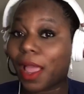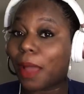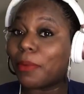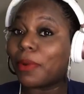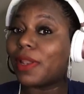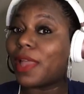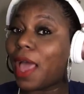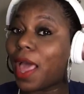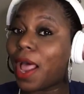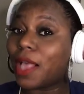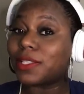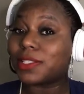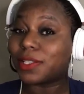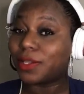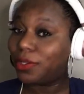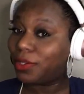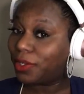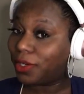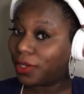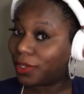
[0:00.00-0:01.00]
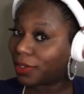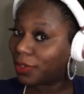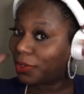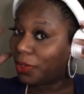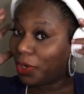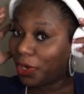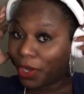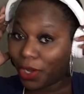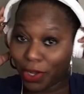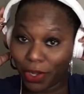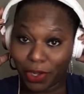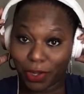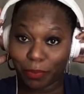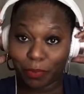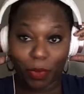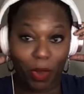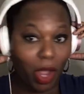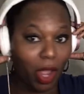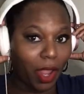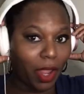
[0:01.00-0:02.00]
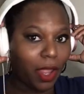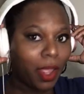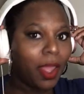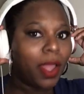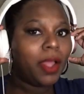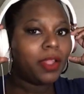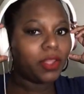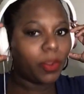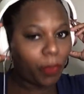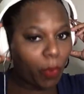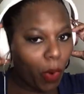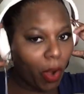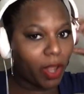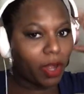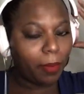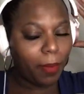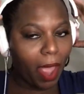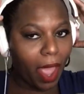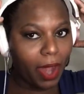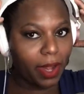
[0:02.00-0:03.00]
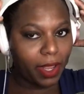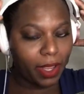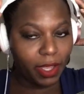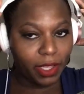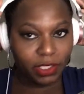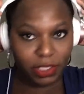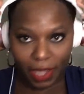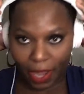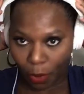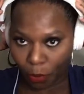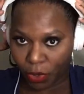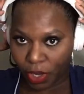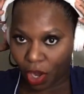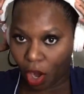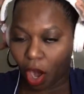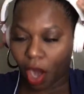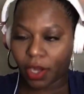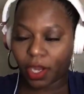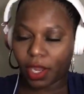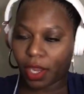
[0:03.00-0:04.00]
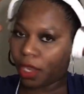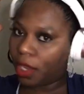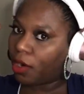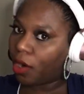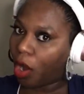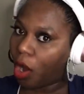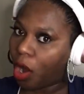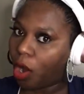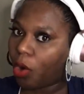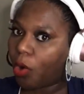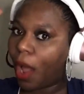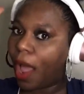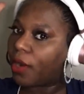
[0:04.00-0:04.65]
I'm glad I still look good, but the point of the matter is that we are getting old.